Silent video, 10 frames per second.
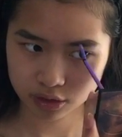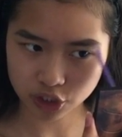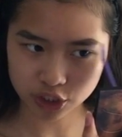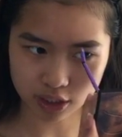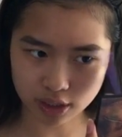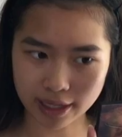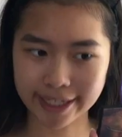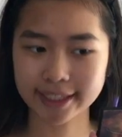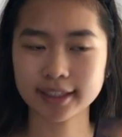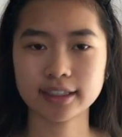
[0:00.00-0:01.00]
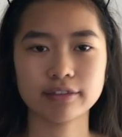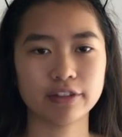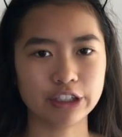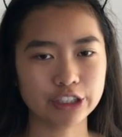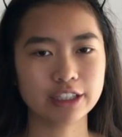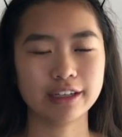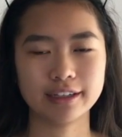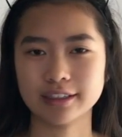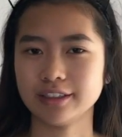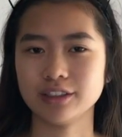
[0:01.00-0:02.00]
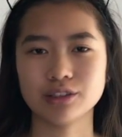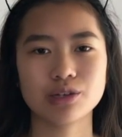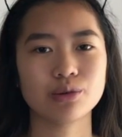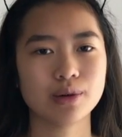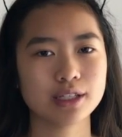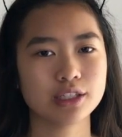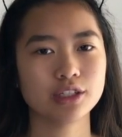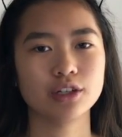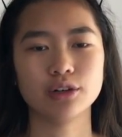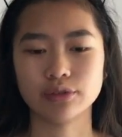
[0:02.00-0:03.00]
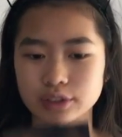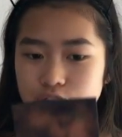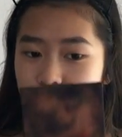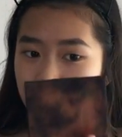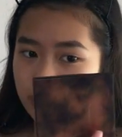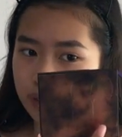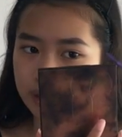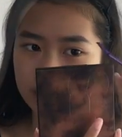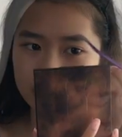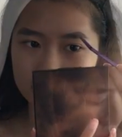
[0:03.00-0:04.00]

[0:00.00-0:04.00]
just lightly, very lightly. You don't want to overdo it.